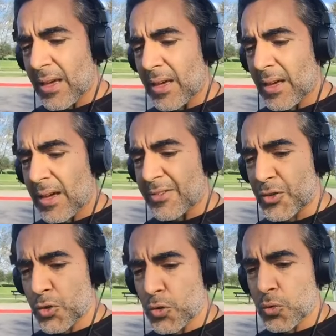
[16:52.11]

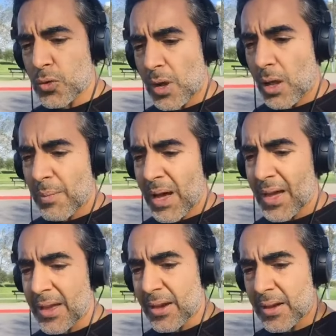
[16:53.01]
to all
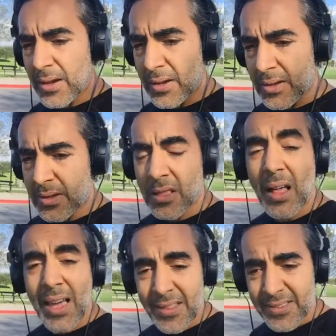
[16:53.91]
my
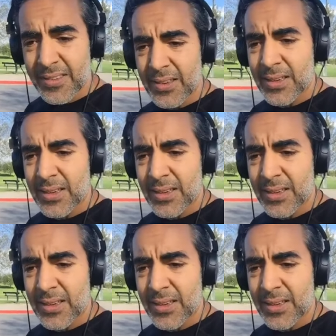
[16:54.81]
clients,